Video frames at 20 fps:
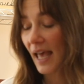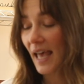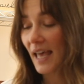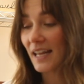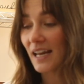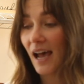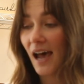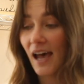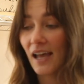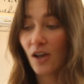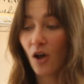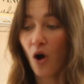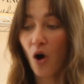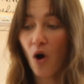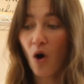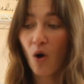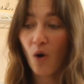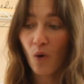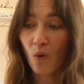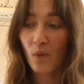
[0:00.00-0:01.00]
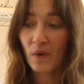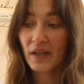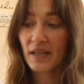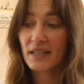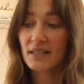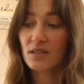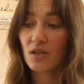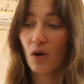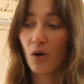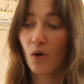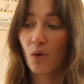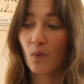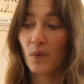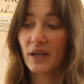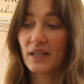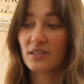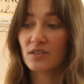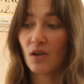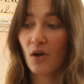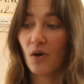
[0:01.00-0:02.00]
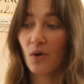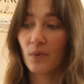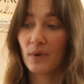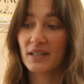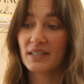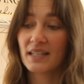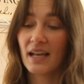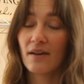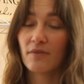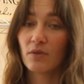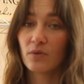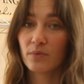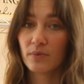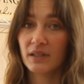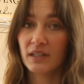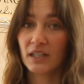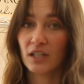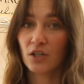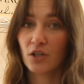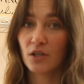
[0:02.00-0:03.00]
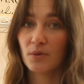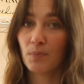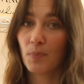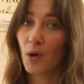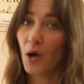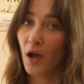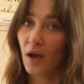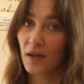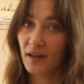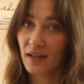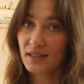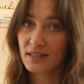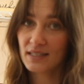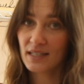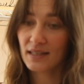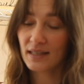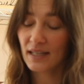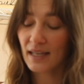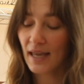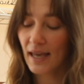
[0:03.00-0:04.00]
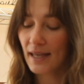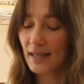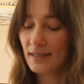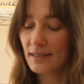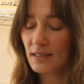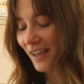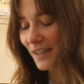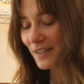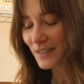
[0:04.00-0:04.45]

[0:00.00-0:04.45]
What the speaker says: and I always have a really good product in the end.